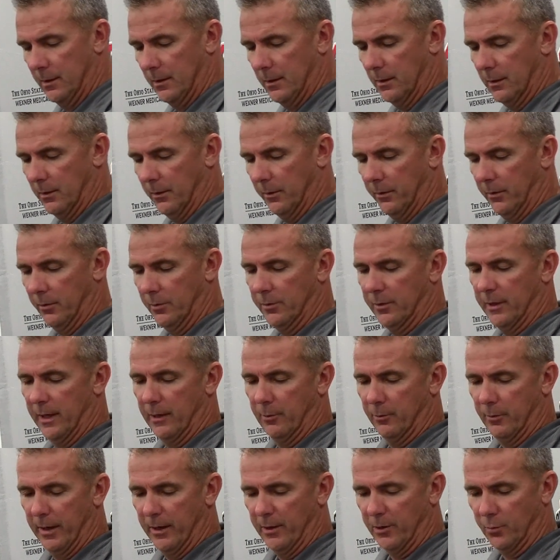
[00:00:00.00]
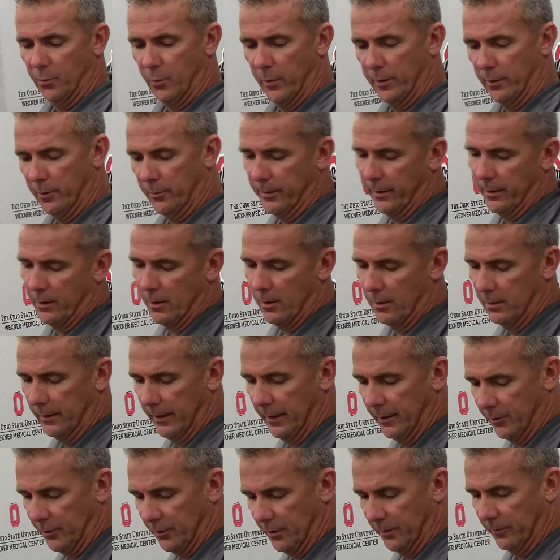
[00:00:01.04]
Our Thursday race winner, we call it, and
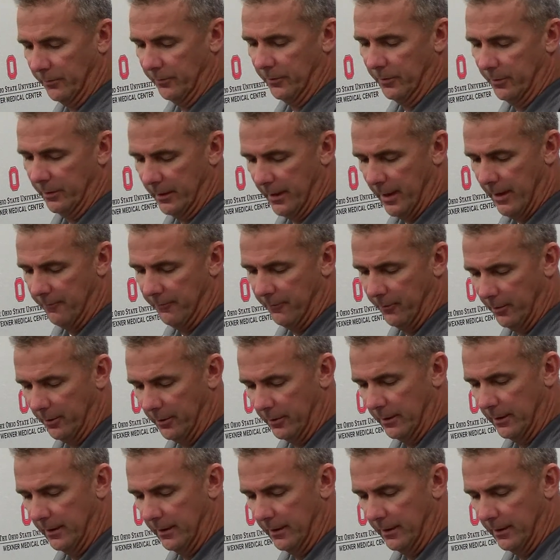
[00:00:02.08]
that's just for effort.